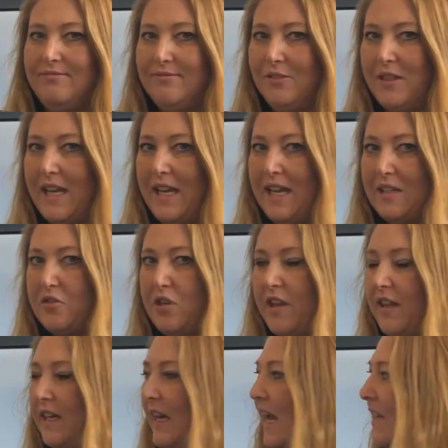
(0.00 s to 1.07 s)
Okay, let's try
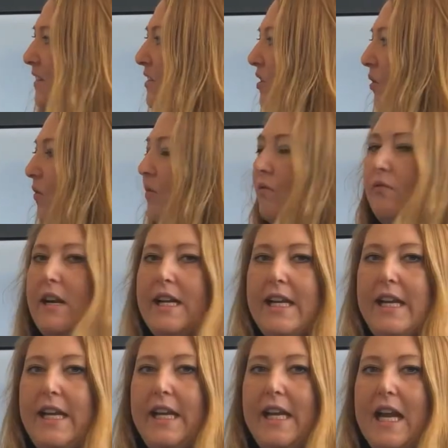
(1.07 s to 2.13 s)
that again. So,
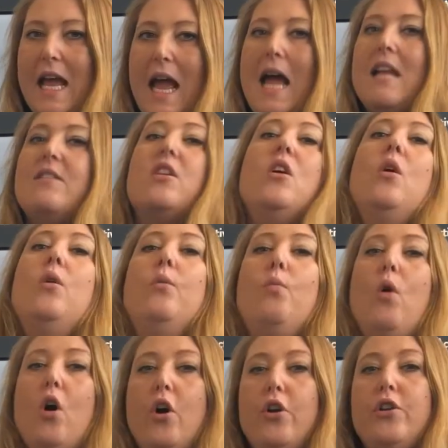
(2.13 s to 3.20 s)
ready, and
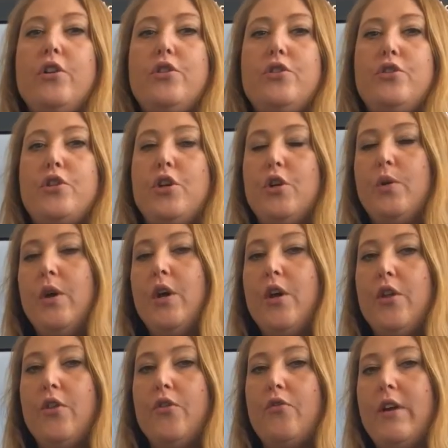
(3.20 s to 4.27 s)
1, 2,
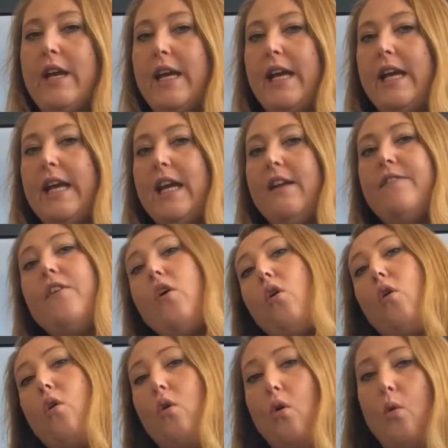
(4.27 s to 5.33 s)
3,
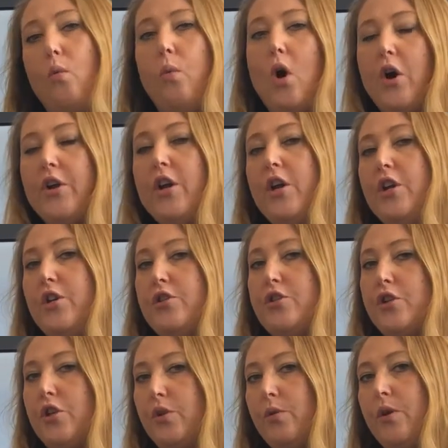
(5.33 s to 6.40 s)
4, 1,
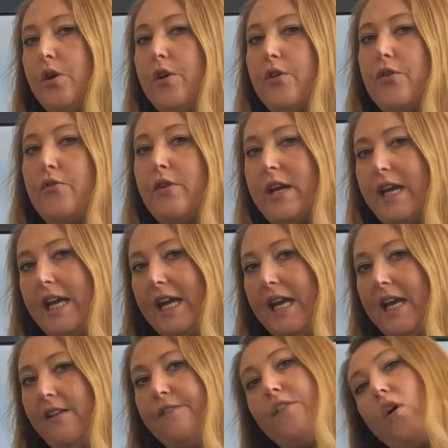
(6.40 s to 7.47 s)
2,
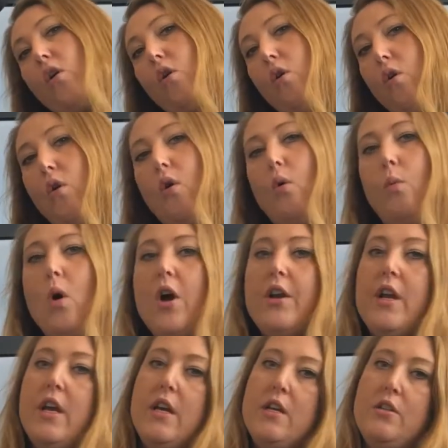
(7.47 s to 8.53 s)
3, 4, 1,
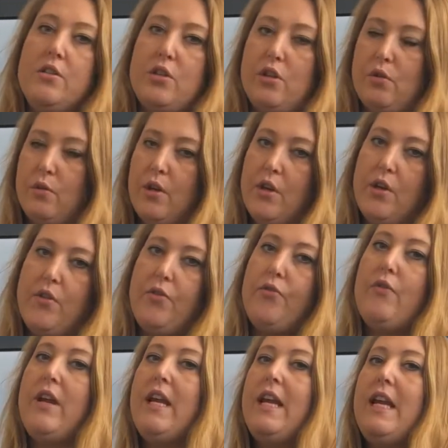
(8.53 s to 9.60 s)
2,
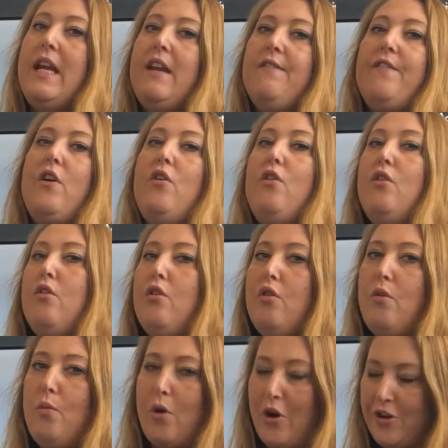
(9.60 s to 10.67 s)
3,
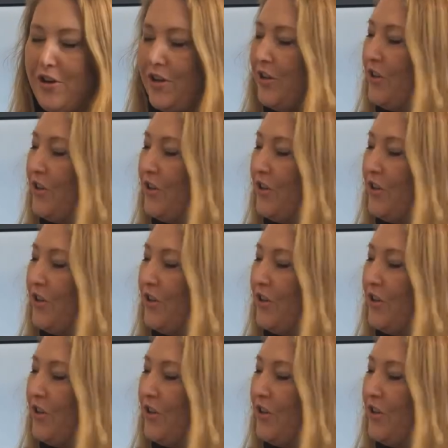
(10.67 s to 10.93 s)
4, 1,